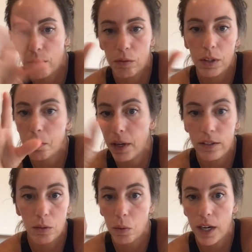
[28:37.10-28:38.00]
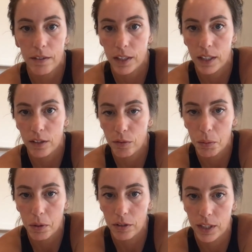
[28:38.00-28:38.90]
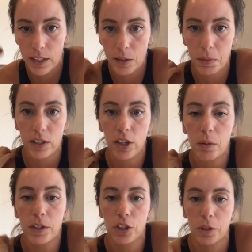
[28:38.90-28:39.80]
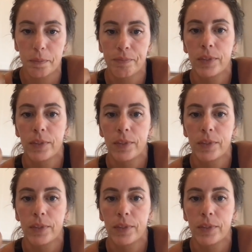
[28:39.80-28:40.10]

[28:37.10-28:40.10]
3 pounds of whatever, and it's 3 proteins. But start with 2.